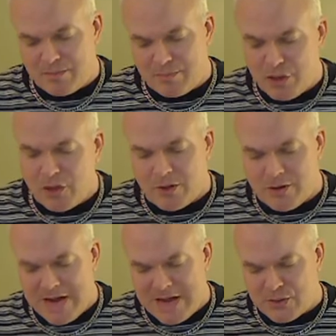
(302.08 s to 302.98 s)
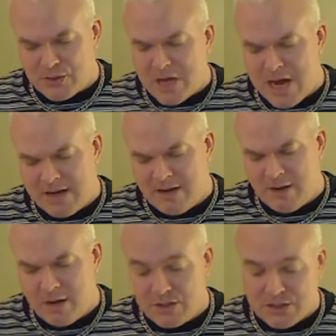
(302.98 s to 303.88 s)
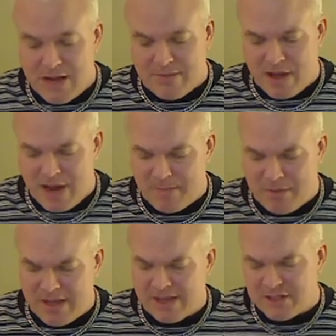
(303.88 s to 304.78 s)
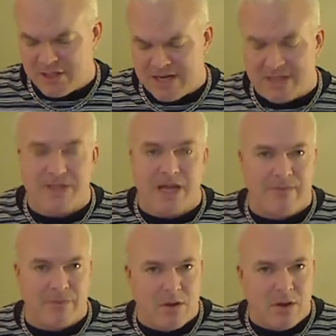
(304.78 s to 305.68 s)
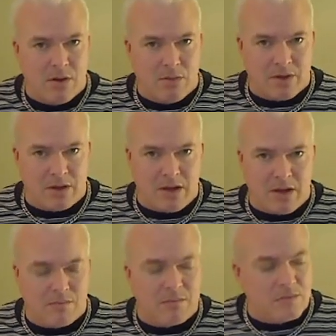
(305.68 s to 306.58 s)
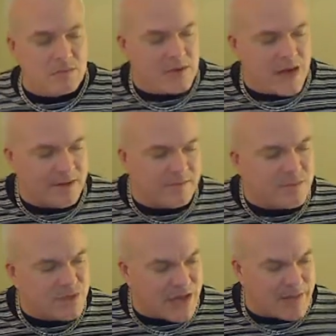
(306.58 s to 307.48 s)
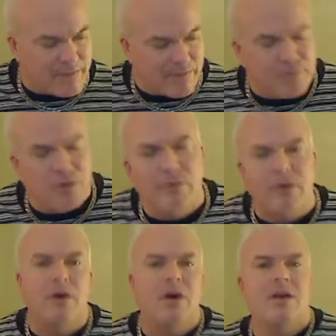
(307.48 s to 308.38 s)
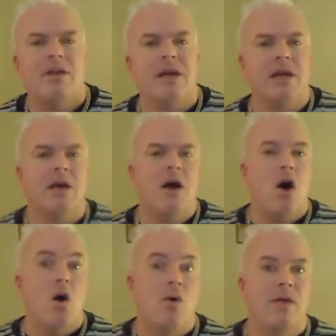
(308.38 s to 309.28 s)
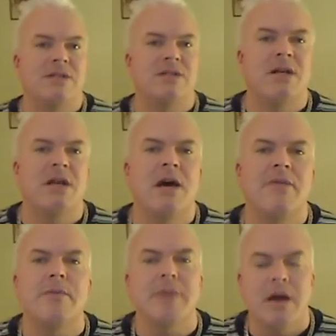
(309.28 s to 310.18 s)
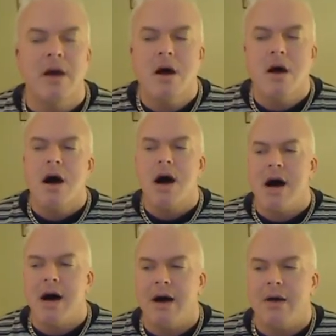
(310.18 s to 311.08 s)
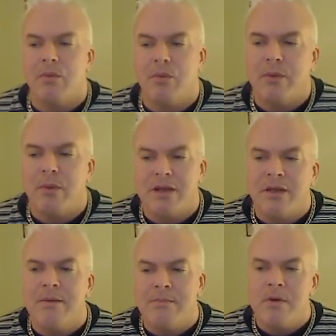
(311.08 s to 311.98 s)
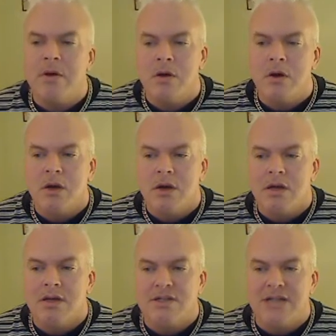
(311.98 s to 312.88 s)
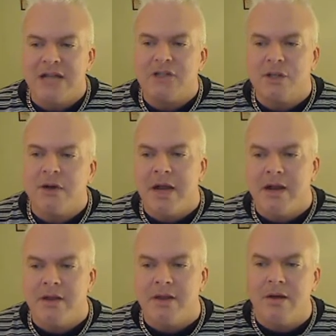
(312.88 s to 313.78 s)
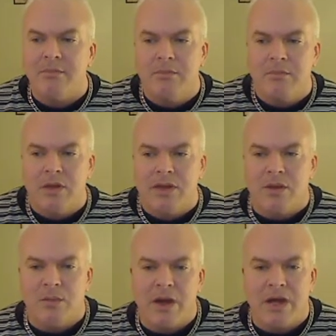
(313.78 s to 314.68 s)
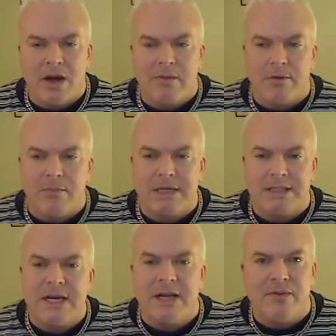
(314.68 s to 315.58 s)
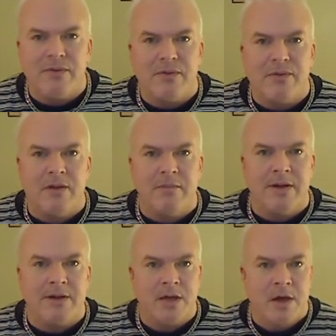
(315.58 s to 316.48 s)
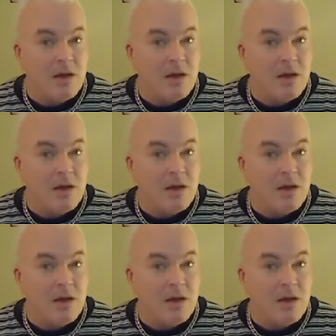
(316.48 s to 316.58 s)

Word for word: pure natural cotton, soft, hypoallergenic, safe, with the cotton stamp of approval. Thinking, oh, that's going to cover me. Uh, rewick them, saturated them, let them wake up for about 10 to 15 minutes.